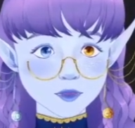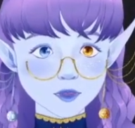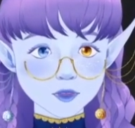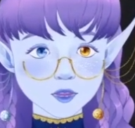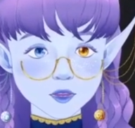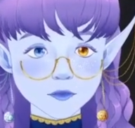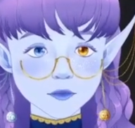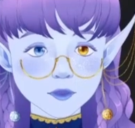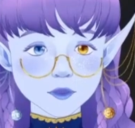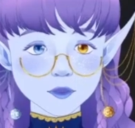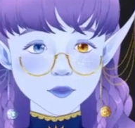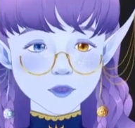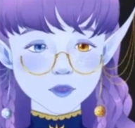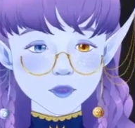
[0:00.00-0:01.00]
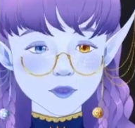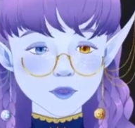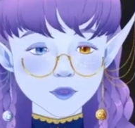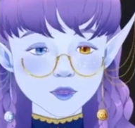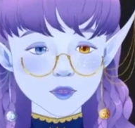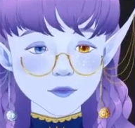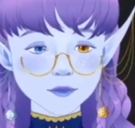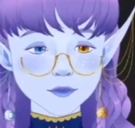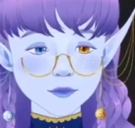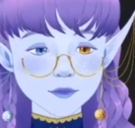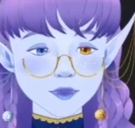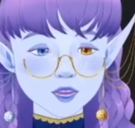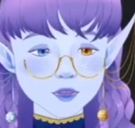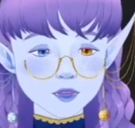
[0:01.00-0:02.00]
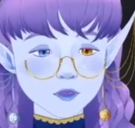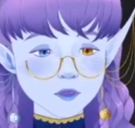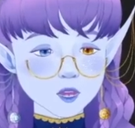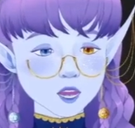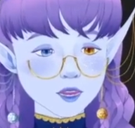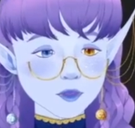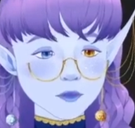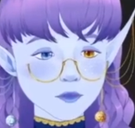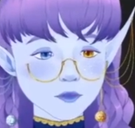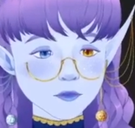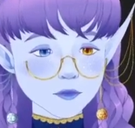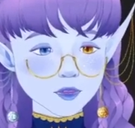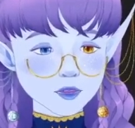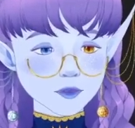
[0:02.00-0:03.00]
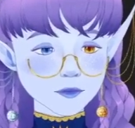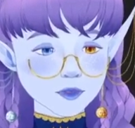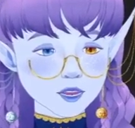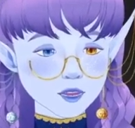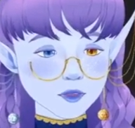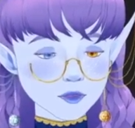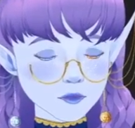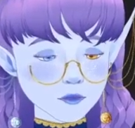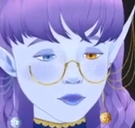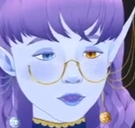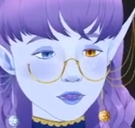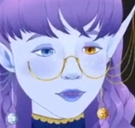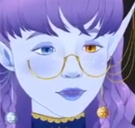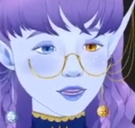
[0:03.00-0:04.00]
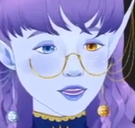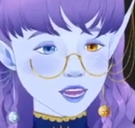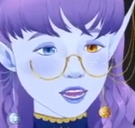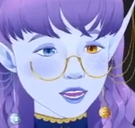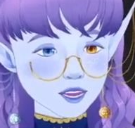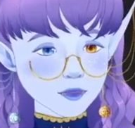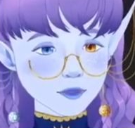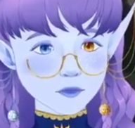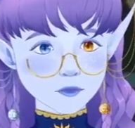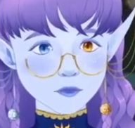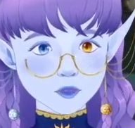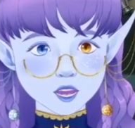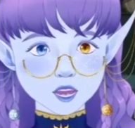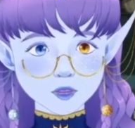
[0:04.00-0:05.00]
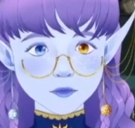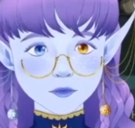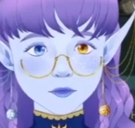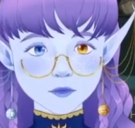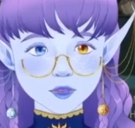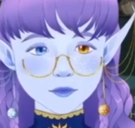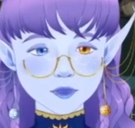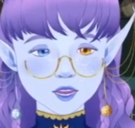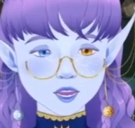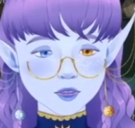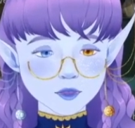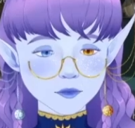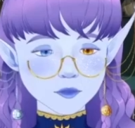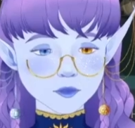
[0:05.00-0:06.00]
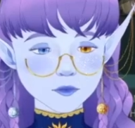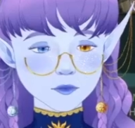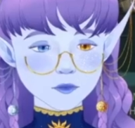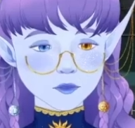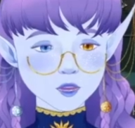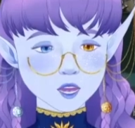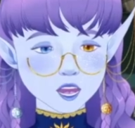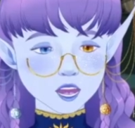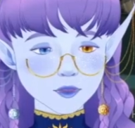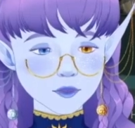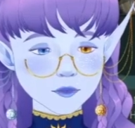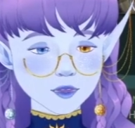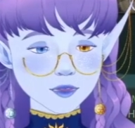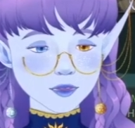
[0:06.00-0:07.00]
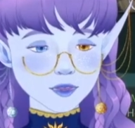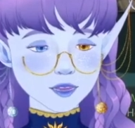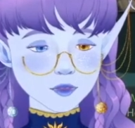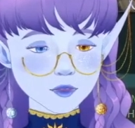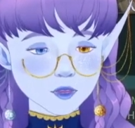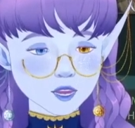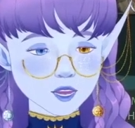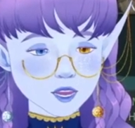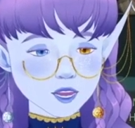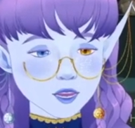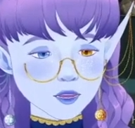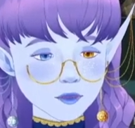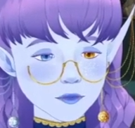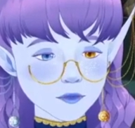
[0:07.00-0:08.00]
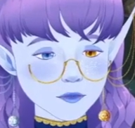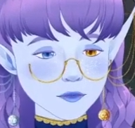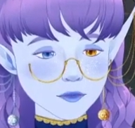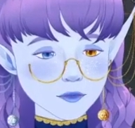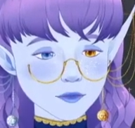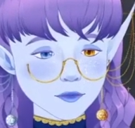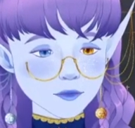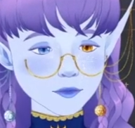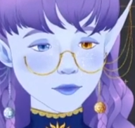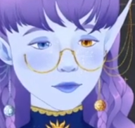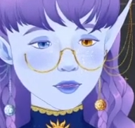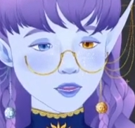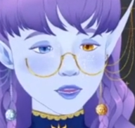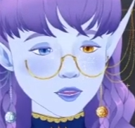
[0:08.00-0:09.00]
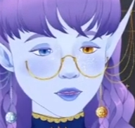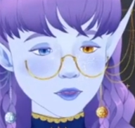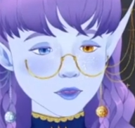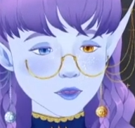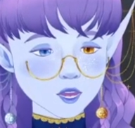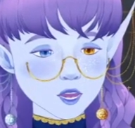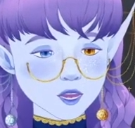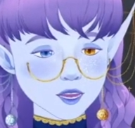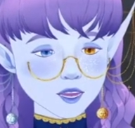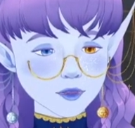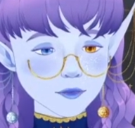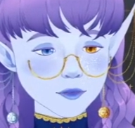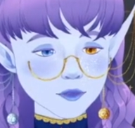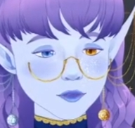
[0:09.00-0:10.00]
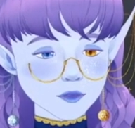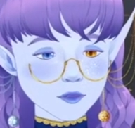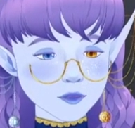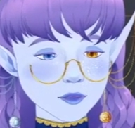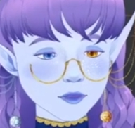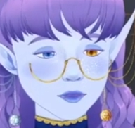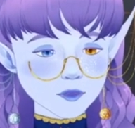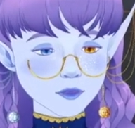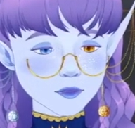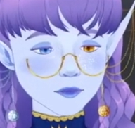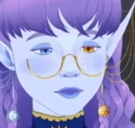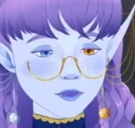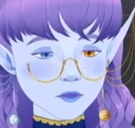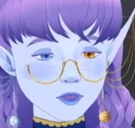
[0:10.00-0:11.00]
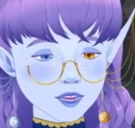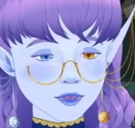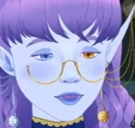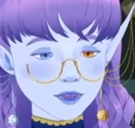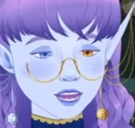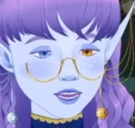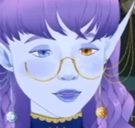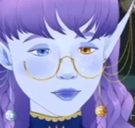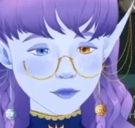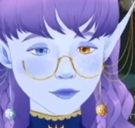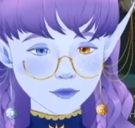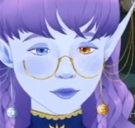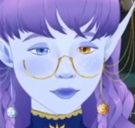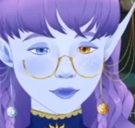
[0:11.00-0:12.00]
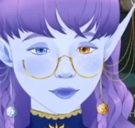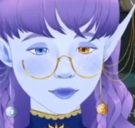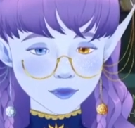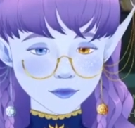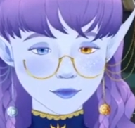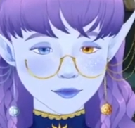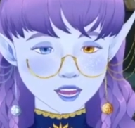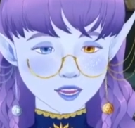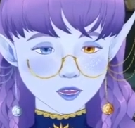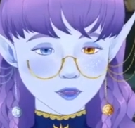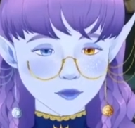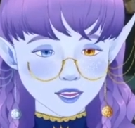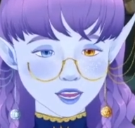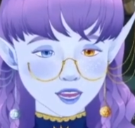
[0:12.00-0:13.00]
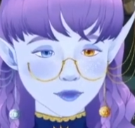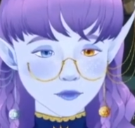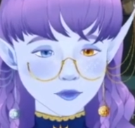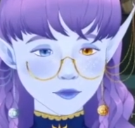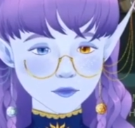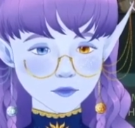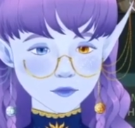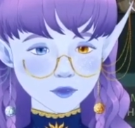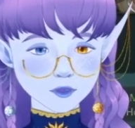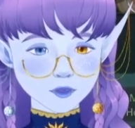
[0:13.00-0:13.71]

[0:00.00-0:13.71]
which is not a big change, but I don't know. Honestly, anything will help, maybe. I don't know. I could try to send her a gift. Not even just to swing the scales, but just to make her like me more.